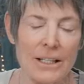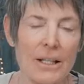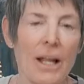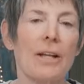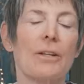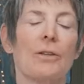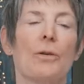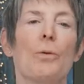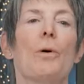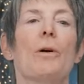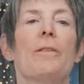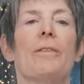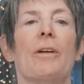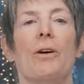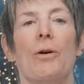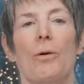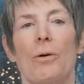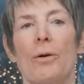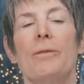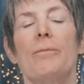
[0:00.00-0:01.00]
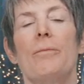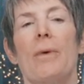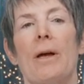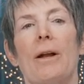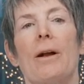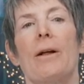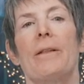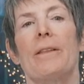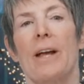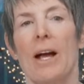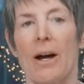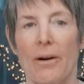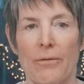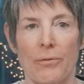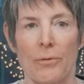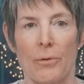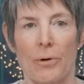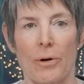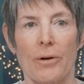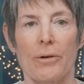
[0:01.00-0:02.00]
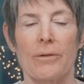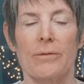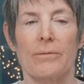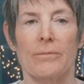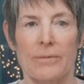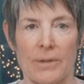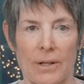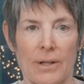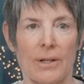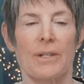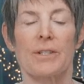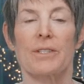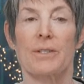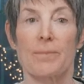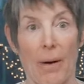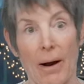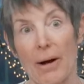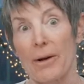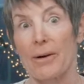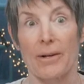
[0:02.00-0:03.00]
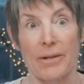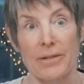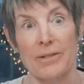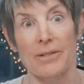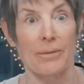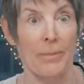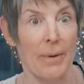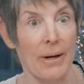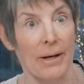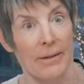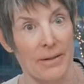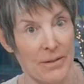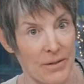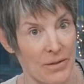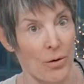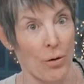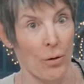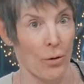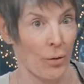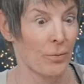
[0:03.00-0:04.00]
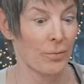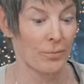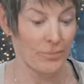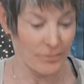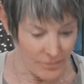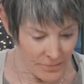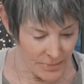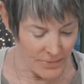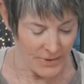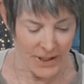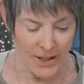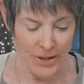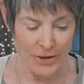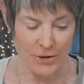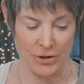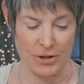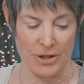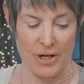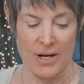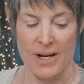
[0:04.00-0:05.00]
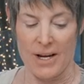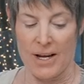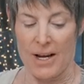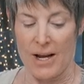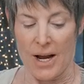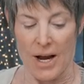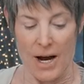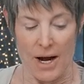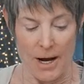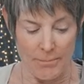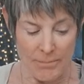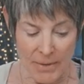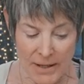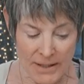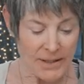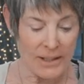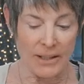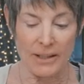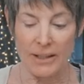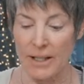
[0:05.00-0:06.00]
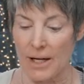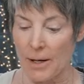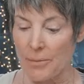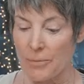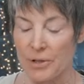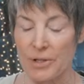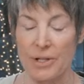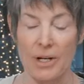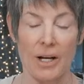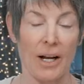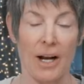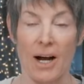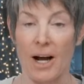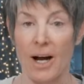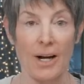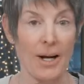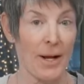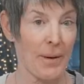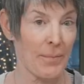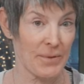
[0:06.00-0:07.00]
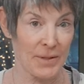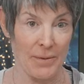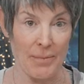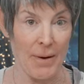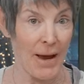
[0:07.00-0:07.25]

of like the one that Gordon made on the F Word that inspired us to make this whole dish. Basically, I'm just gonna cut up some